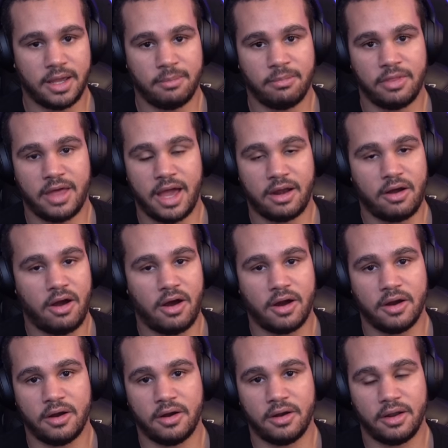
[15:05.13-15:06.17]
the time that
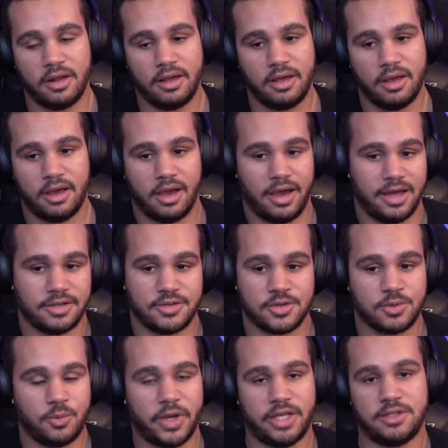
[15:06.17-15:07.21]
hard uh,
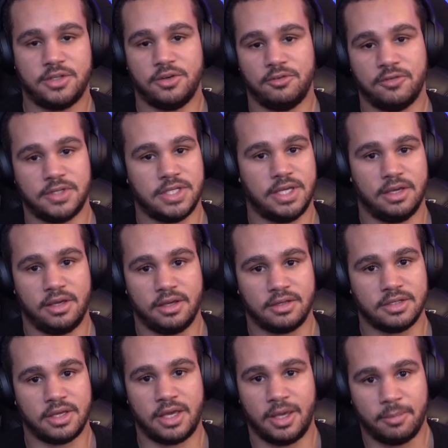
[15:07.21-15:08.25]
it's just way too
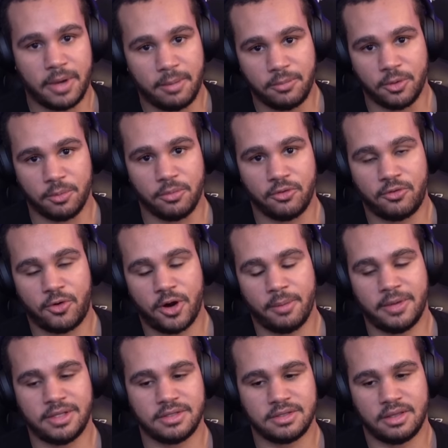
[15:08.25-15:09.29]
fatiguing to keep up your
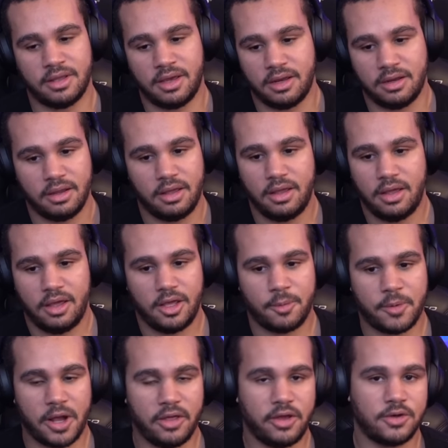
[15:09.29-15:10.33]
performance, and then
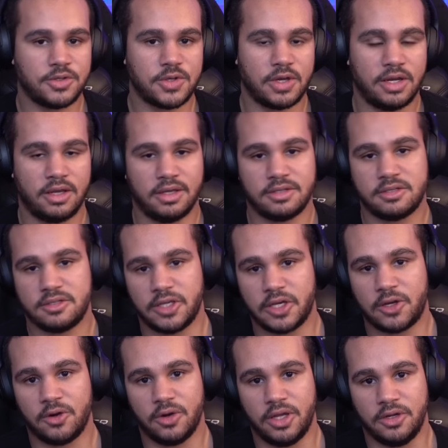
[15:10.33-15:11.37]
you're probably also going to get
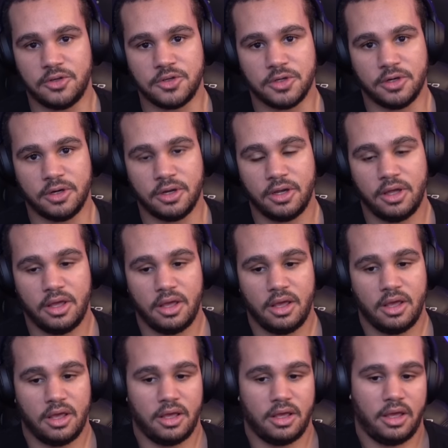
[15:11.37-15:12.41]
sick or injured.
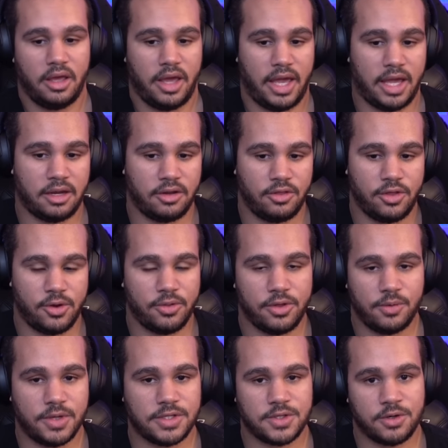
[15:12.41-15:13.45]
And the
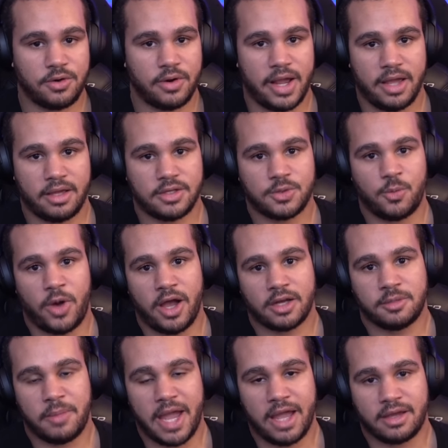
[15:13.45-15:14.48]
only reason Greg has
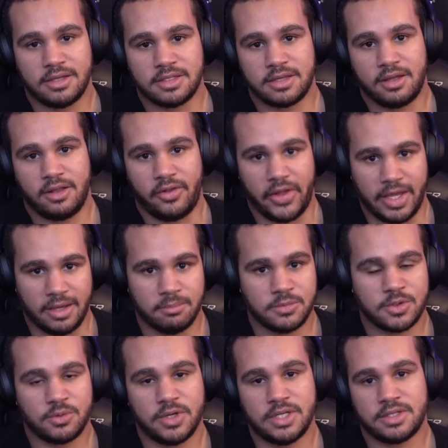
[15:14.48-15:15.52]
walked back his
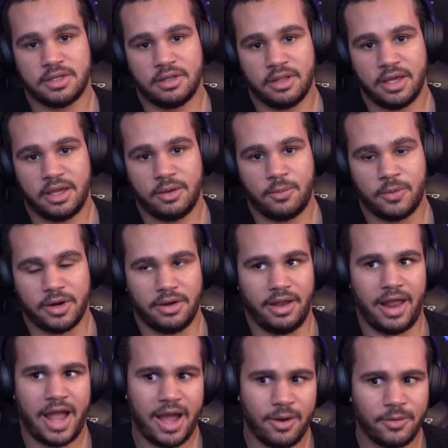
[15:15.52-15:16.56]
claims recently, where
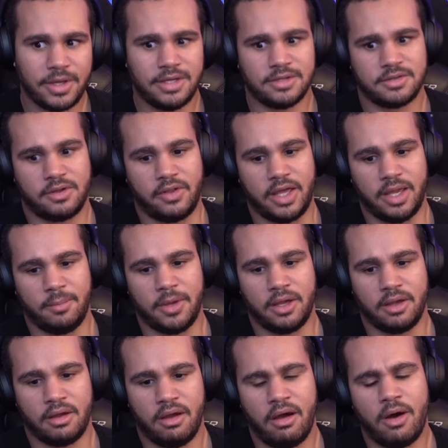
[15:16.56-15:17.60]
now he's
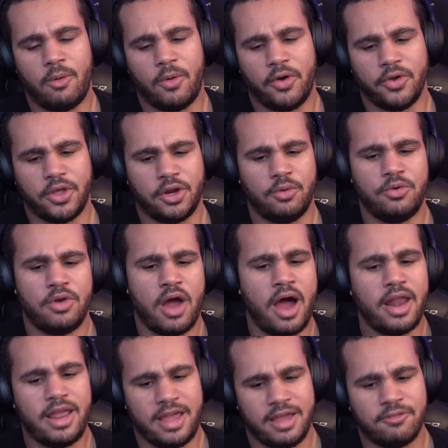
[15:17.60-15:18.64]
claiming, oh, well, you know,
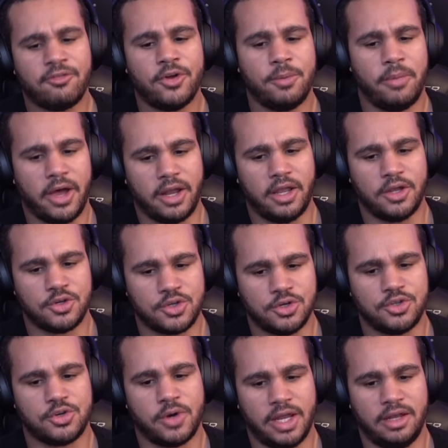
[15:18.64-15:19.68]
not everybody
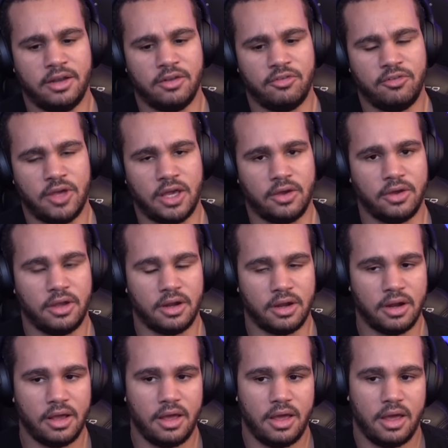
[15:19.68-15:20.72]
should train to
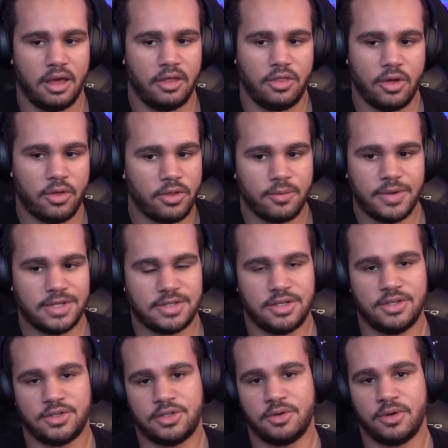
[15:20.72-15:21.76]
failure. The only
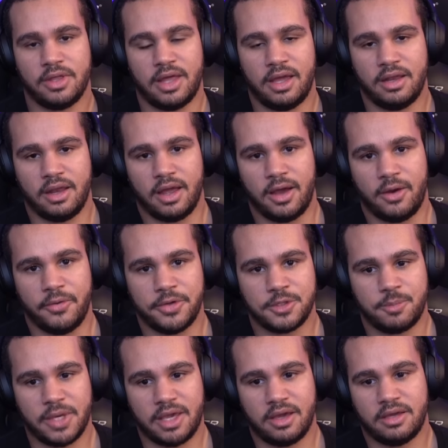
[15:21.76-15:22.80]
reason he's doing that now
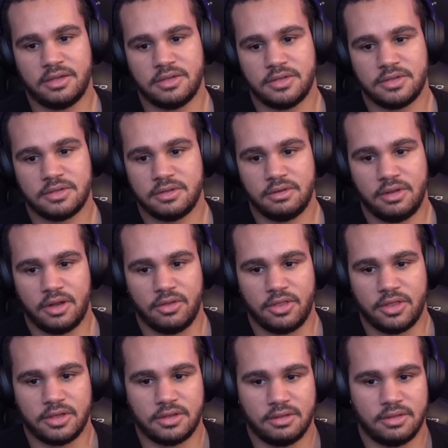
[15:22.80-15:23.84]
is because, you
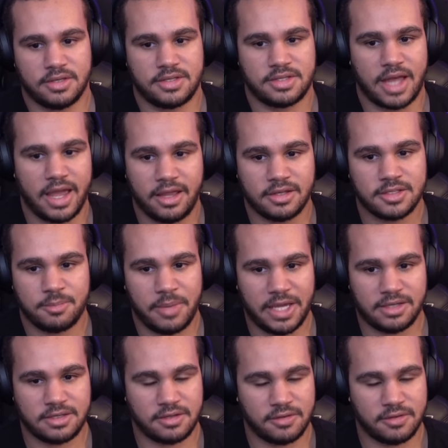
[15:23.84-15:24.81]
know, the, the science